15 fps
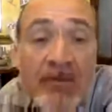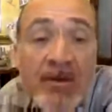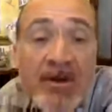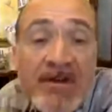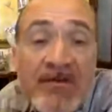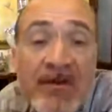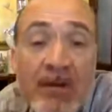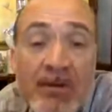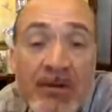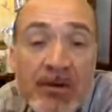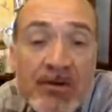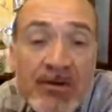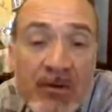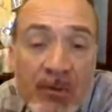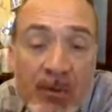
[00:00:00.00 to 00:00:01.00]
Another reason for
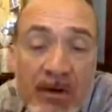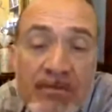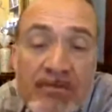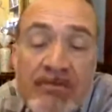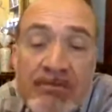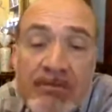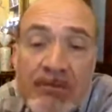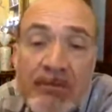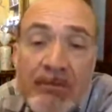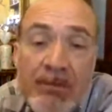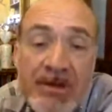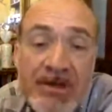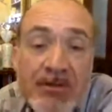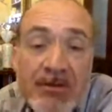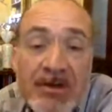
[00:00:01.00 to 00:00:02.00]
open source software,
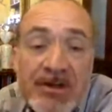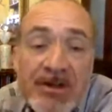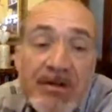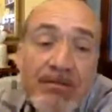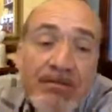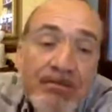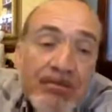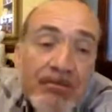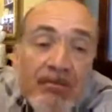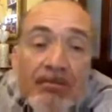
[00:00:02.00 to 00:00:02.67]
business risk.